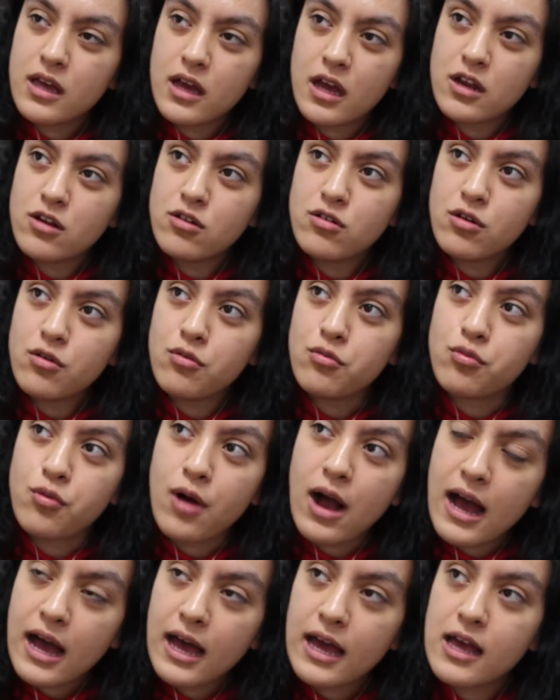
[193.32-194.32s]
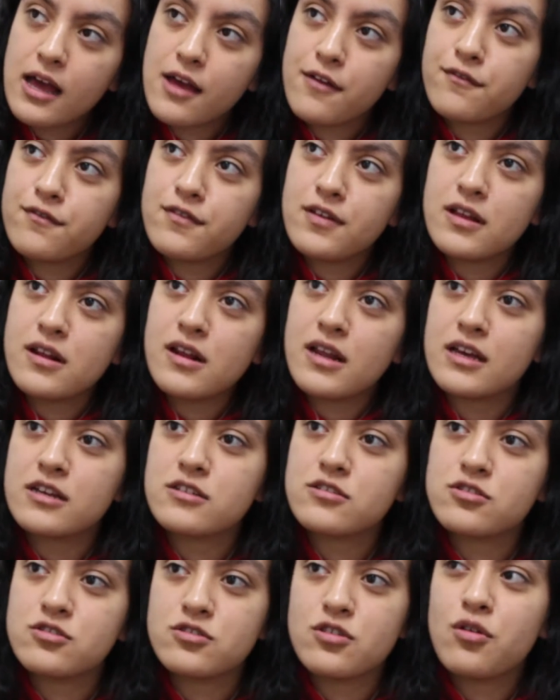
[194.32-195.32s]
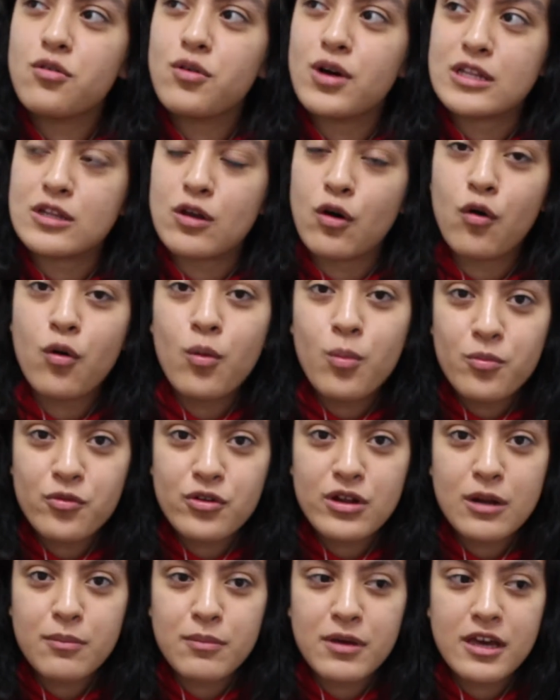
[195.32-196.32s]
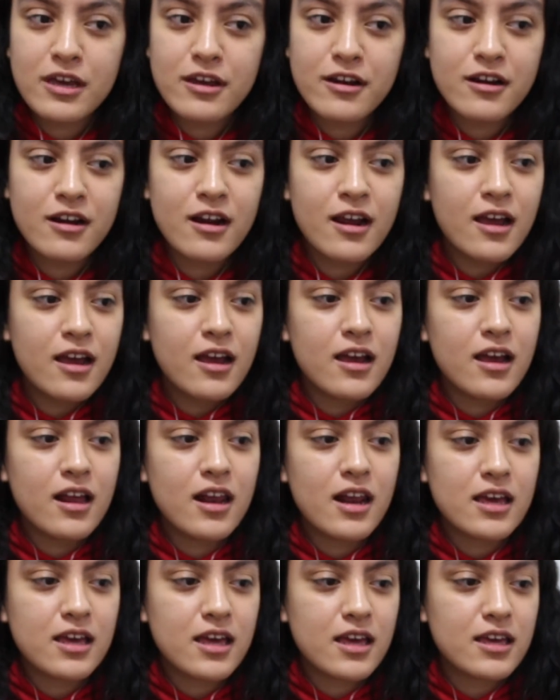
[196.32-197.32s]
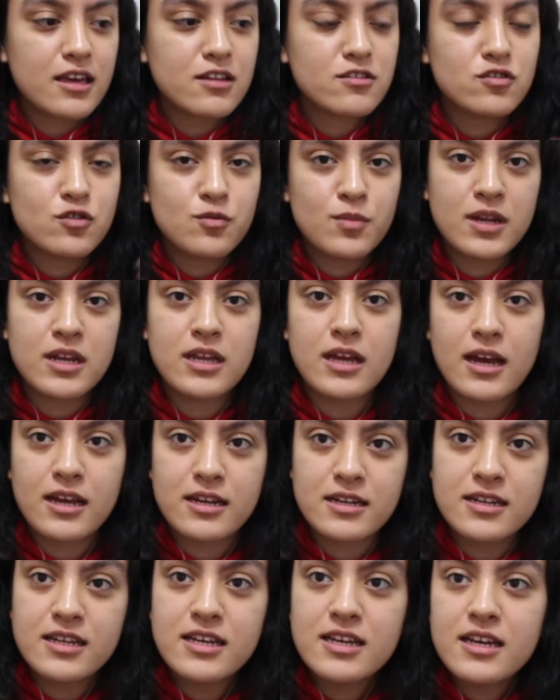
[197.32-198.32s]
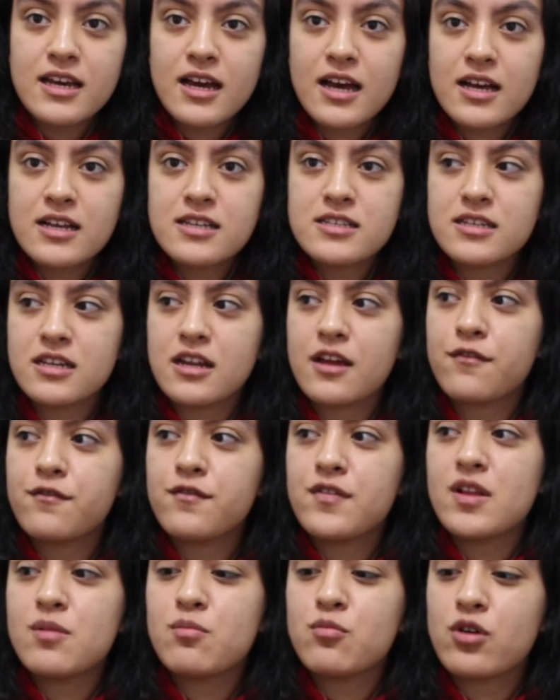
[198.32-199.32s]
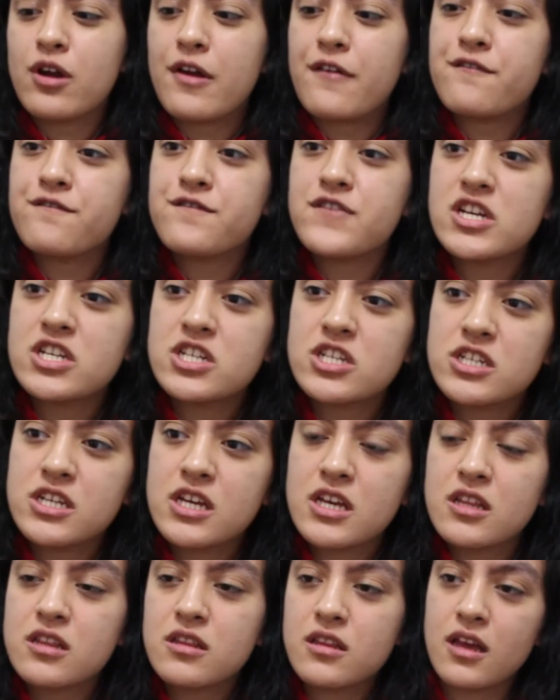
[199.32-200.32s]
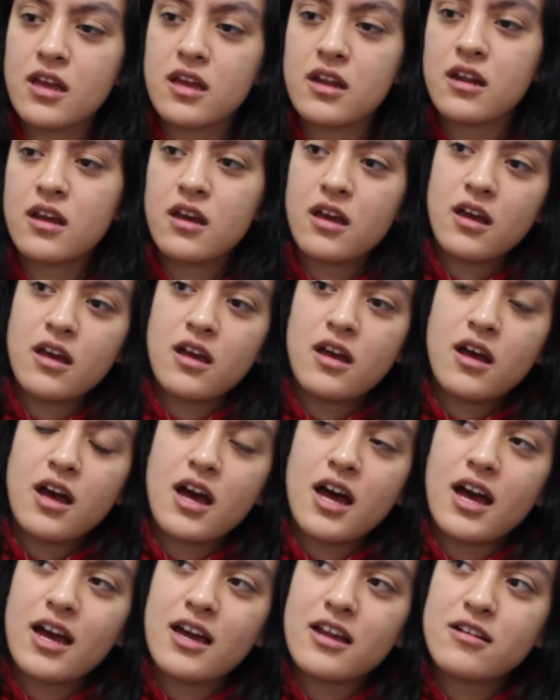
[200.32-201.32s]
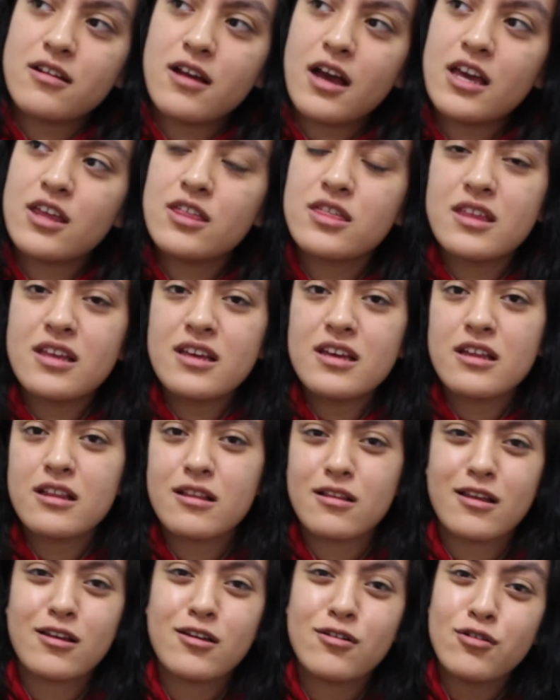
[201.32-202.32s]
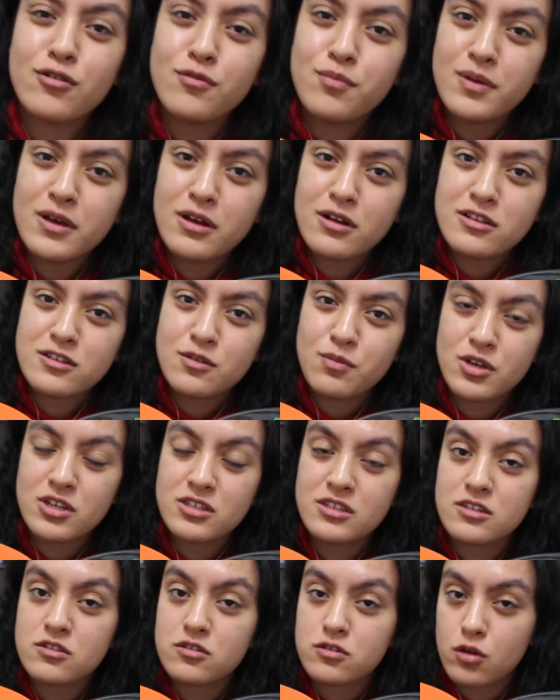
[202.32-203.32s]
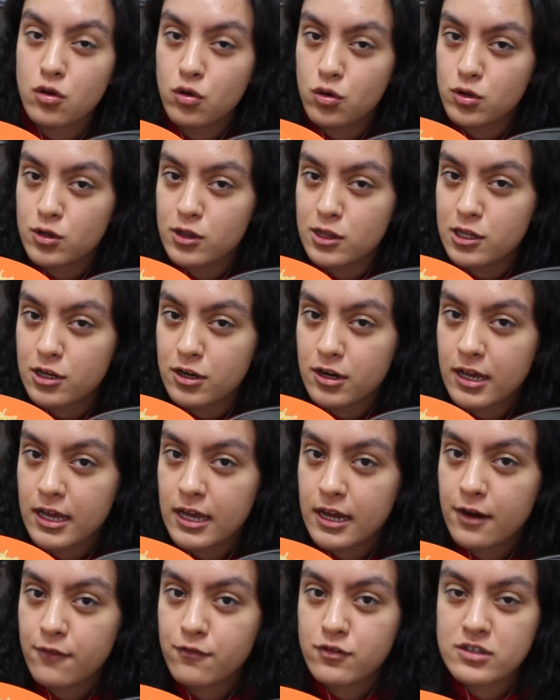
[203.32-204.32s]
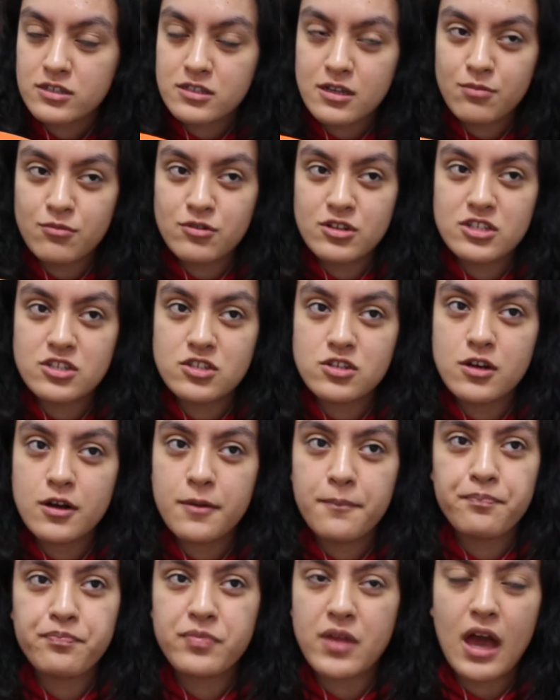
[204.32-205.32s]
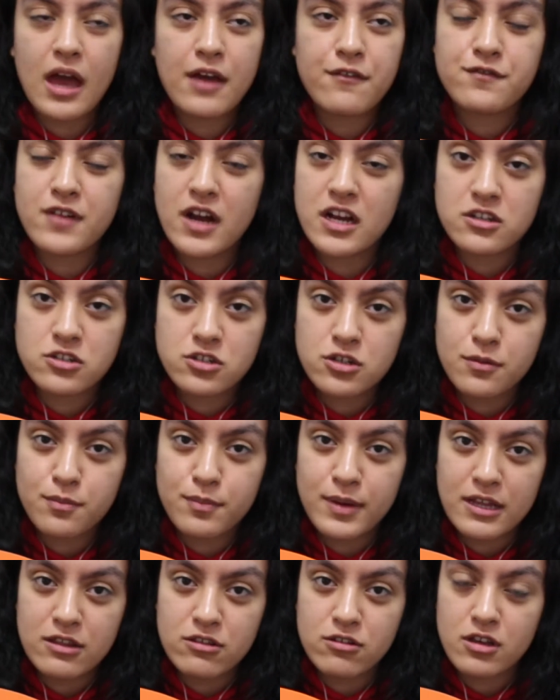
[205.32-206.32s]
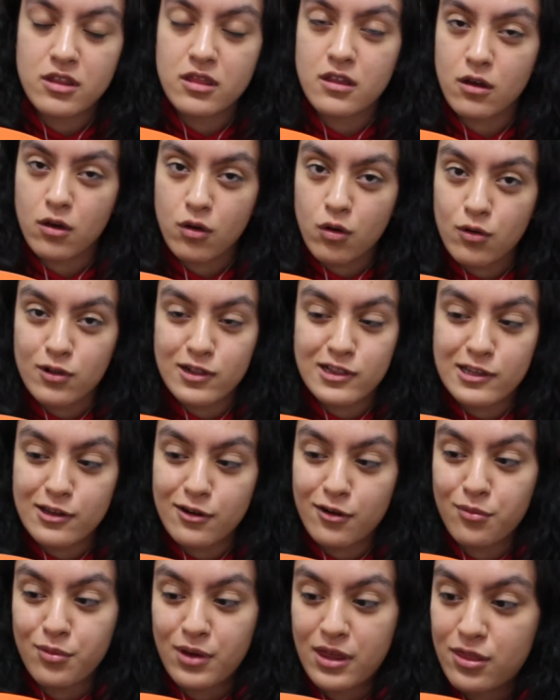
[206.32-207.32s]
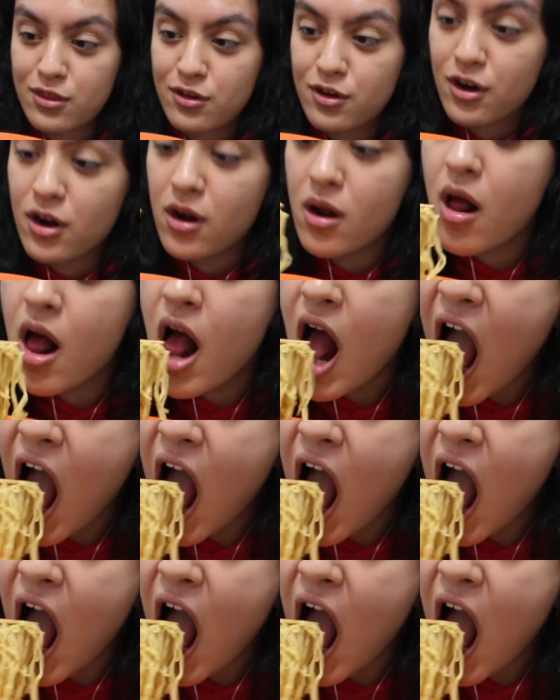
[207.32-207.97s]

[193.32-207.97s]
I don't know why I feel, like, so at home when I'm here. And, like, I get so many ideas. And I feel more efficient. And I, I think it could be also because it's colder here. For some reason, I function better in the colder weather.